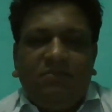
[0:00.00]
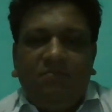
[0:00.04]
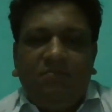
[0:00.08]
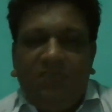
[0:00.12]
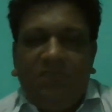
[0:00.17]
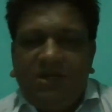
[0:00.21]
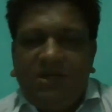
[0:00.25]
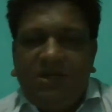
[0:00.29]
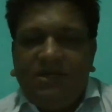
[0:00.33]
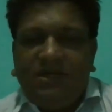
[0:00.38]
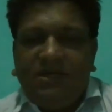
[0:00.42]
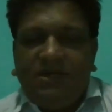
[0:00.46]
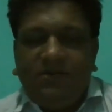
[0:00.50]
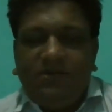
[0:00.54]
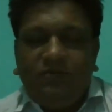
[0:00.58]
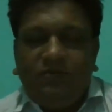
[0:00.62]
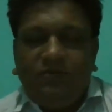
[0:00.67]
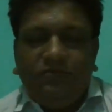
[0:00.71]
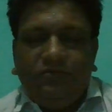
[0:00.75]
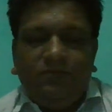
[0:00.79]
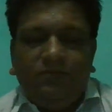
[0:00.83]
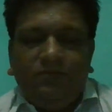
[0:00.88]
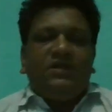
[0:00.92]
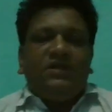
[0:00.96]
meeting
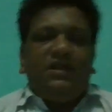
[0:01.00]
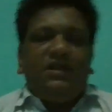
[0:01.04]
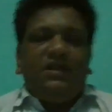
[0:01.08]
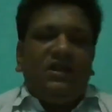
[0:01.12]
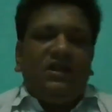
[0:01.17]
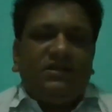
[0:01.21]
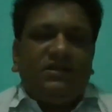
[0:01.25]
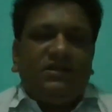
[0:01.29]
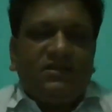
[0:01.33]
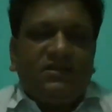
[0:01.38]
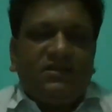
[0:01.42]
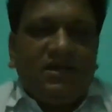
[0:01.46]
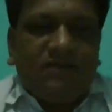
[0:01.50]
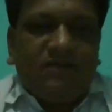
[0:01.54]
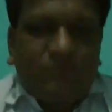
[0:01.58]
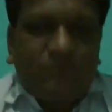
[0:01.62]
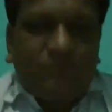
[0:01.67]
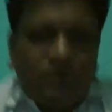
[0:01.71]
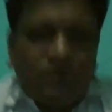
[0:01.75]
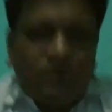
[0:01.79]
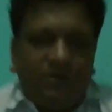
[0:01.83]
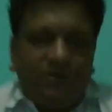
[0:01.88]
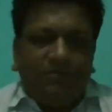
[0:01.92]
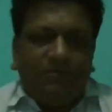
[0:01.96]
you. Let's come
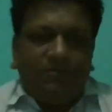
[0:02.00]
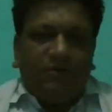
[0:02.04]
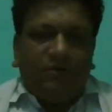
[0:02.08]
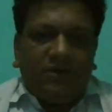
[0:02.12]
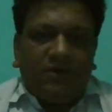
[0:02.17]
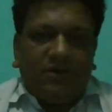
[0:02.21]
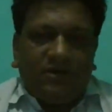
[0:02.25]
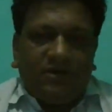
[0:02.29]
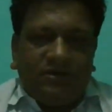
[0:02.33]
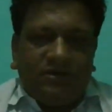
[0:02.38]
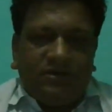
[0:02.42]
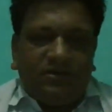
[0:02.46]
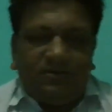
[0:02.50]
to the point.